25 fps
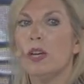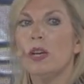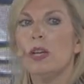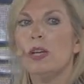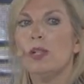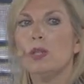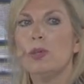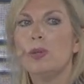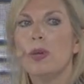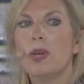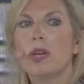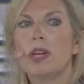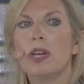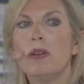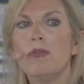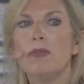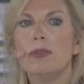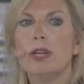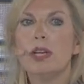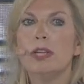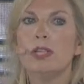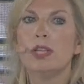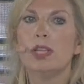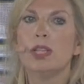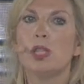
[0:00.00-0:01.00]
So at
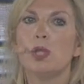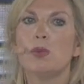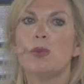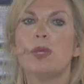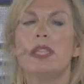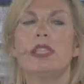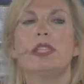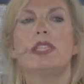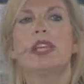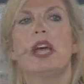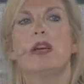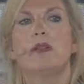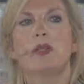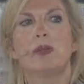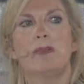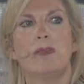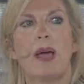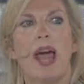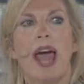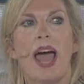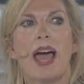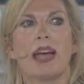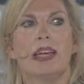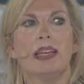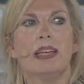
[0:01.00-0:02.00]
Convergence, we stepped
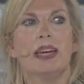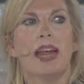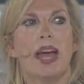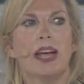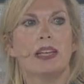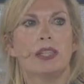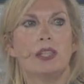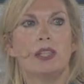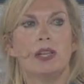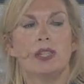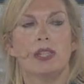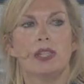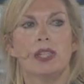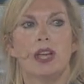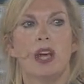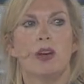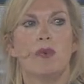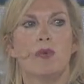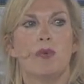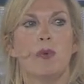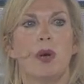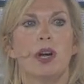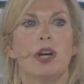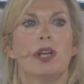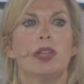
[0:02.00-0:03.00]
back and asked ourselves,
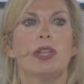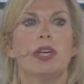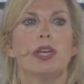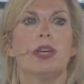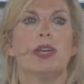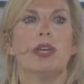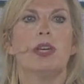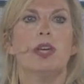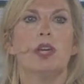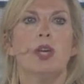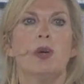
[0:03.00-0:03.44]
what are the